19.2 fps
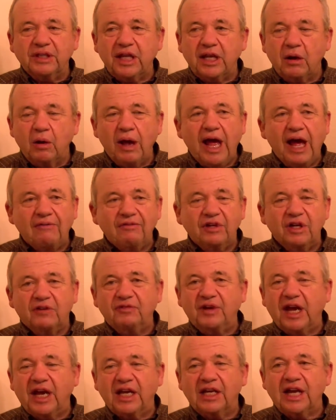they don't have enough
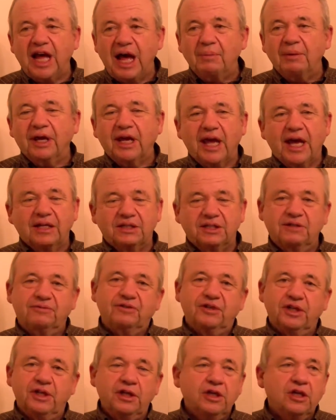economic
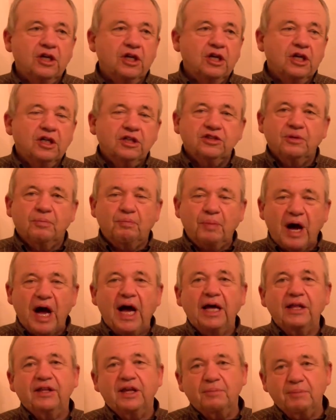activity to
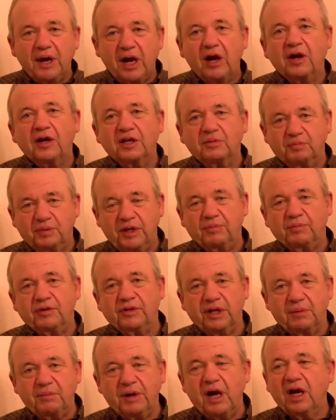buy the American people.
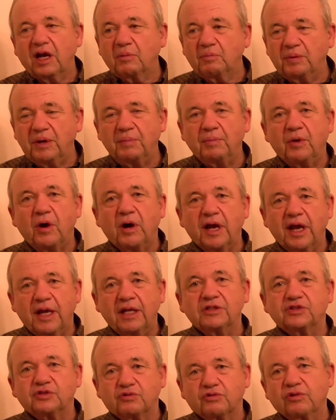The American people are
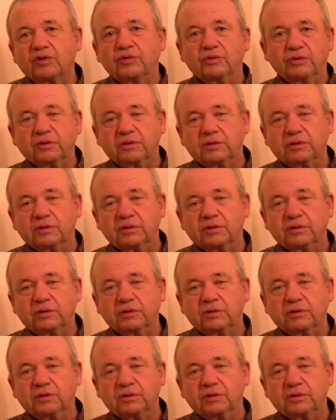getting screwed.